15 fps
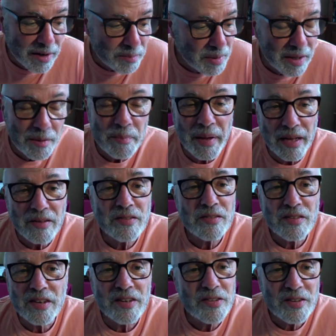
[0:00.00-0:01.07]
to be the best
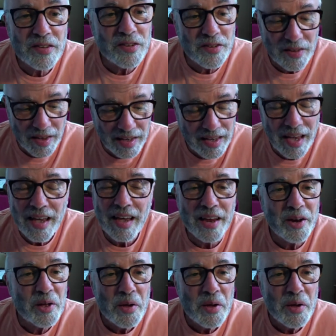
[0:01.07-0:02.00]
citizens they can,